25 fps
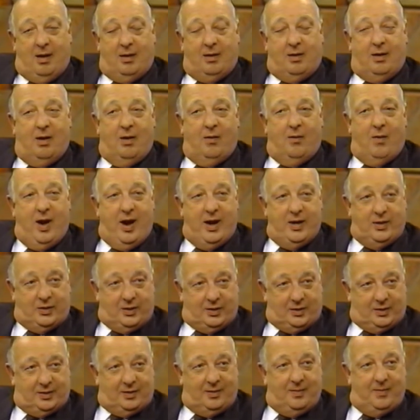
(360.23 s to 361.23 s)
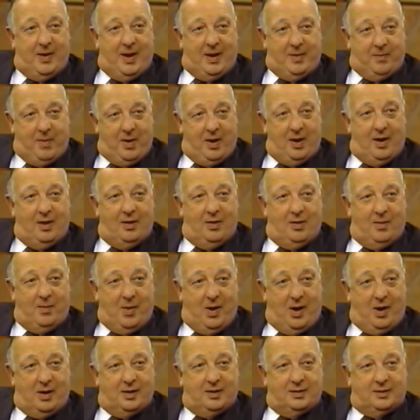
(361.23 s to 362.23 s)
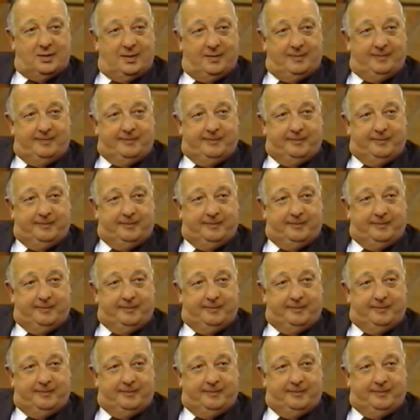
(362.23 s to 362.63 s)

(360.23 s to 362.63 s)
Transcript: courageous to make money in the markets. Let's